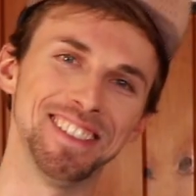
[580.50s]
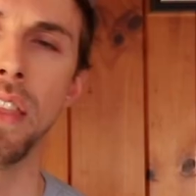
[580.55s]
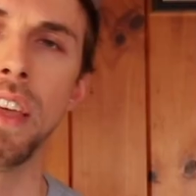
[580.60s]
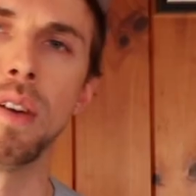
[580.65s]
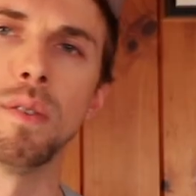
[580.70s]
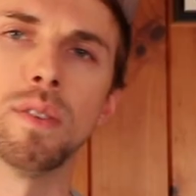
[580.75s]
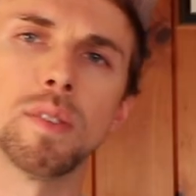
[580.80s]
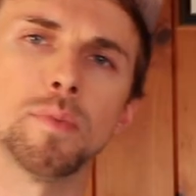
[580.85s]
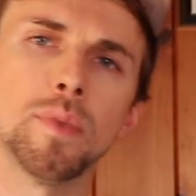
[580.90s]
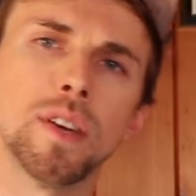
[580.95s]
that
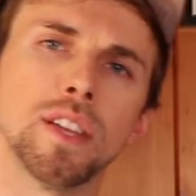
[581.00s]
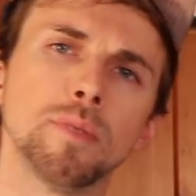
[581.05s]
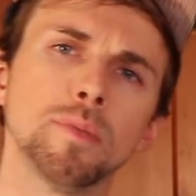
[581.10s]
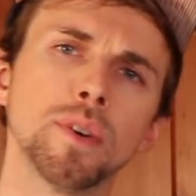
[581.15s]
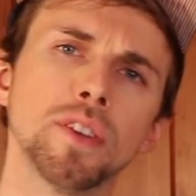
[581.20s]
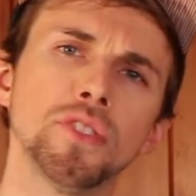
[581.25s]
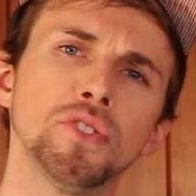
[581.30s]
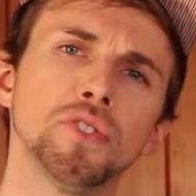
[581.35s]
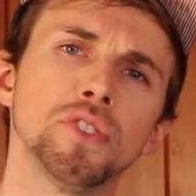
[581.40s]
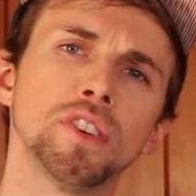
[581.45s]
was the Manly
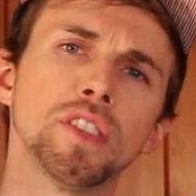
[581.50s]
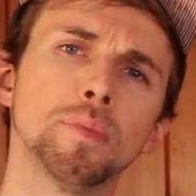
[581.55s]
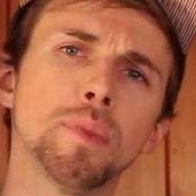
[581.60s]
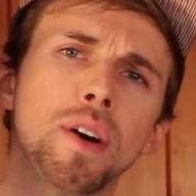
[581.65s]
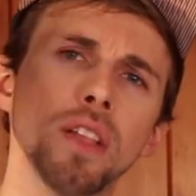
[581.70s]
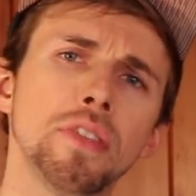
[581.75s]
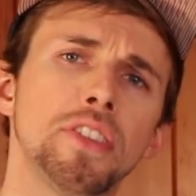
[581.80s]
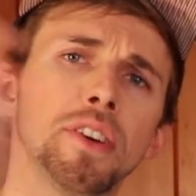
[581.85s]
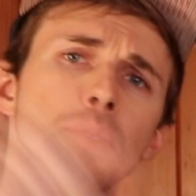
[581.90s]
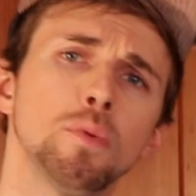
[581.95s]
Monthly, the
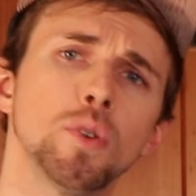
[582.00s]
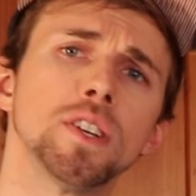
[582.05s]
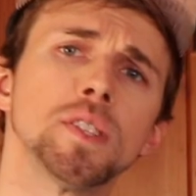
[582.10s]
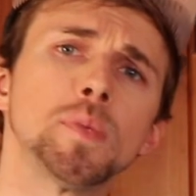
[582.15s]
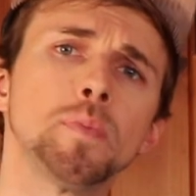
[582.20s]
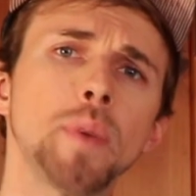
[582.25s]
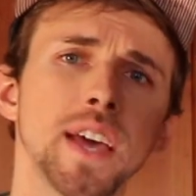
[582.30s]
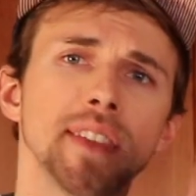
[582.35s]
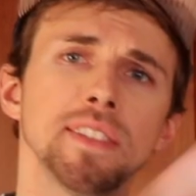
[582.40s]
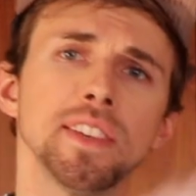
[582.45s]
month that was
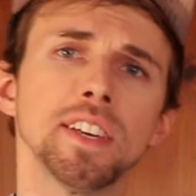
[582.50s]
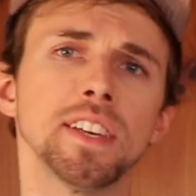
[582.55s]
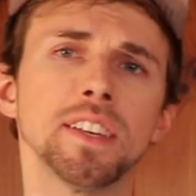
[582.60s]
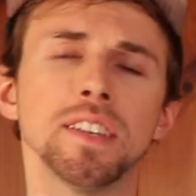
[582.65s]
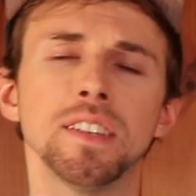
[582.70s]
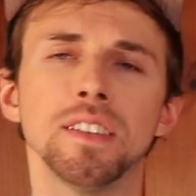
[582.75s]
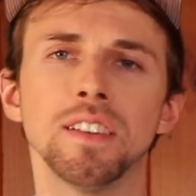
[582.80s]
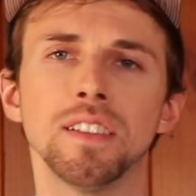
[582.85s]
manly.